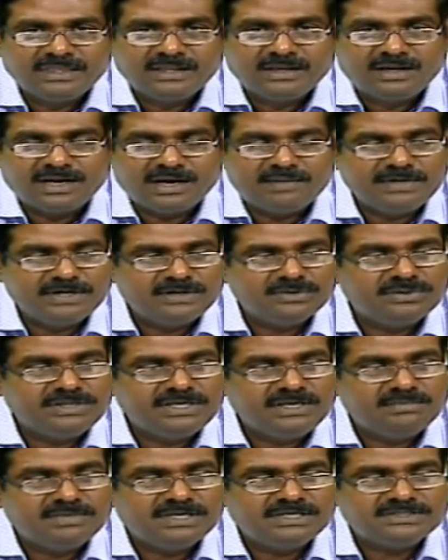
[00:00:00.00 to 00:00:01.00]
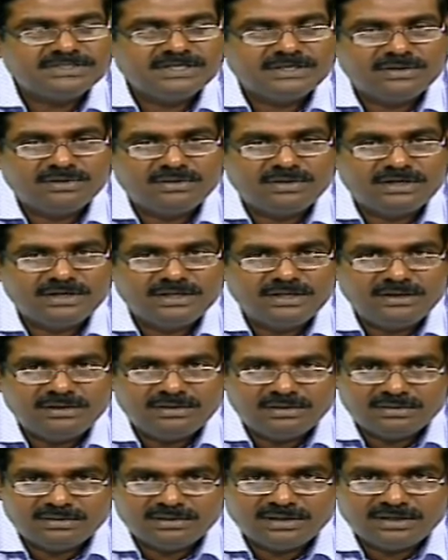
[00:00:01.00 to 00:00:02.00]
coming to the email security,
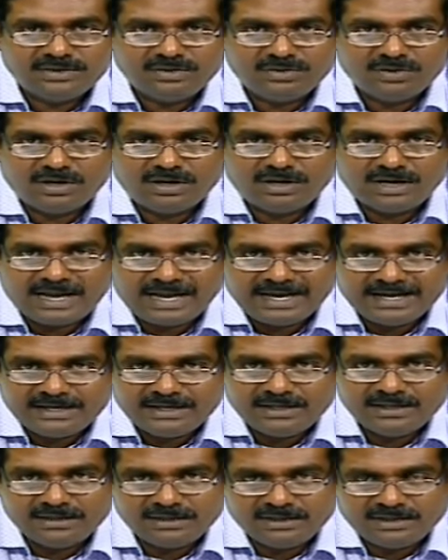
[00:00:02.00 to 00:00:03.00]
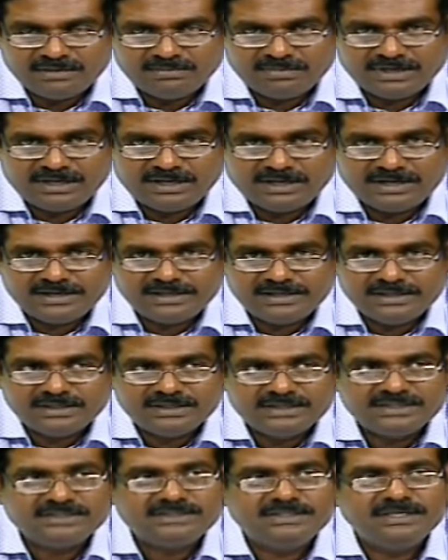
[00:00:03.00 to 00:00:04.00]
your ID, email ID
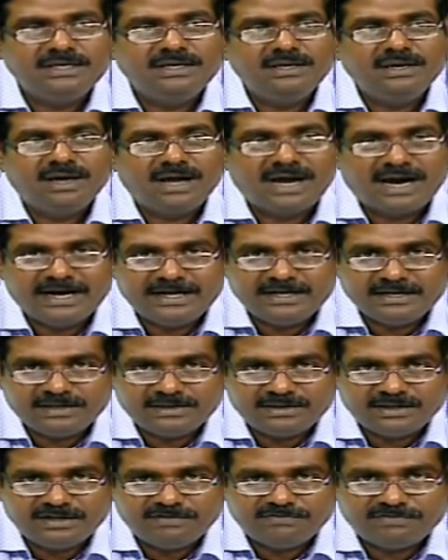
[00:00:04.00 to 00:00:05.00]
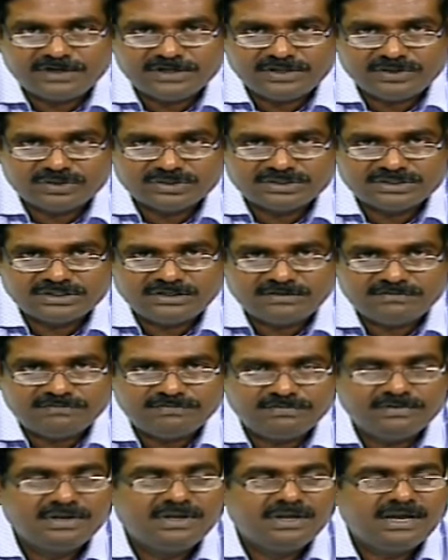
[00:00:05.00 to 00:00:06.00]
is the identity for yourself,
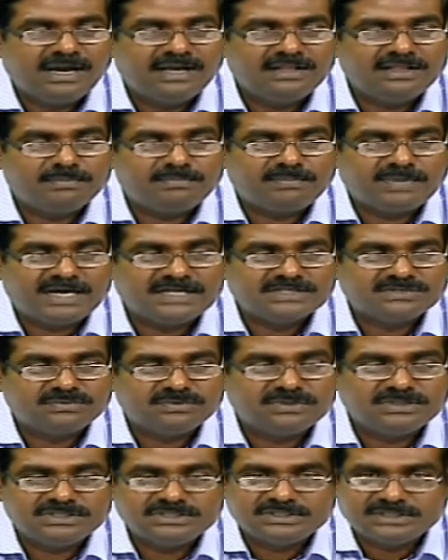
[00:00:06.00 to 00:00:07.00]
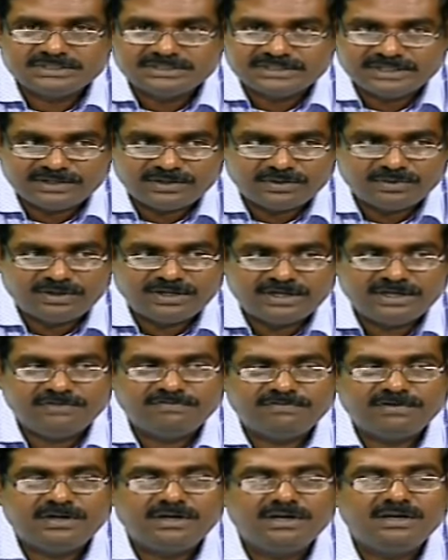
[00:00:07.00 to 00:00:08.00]
and the password is the security
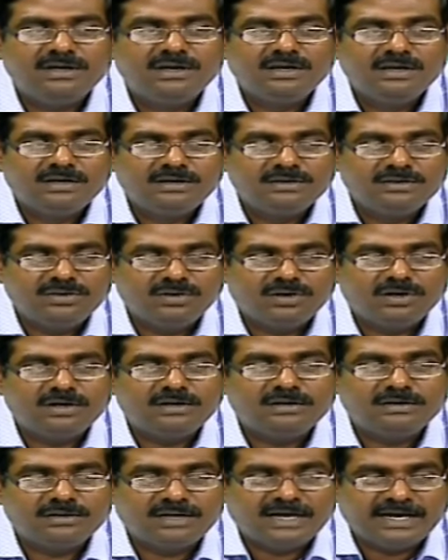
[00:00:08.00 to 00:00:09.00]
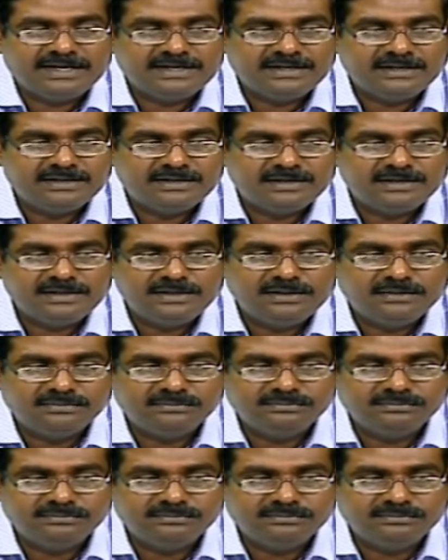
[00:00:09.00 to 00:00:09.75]
for your identity.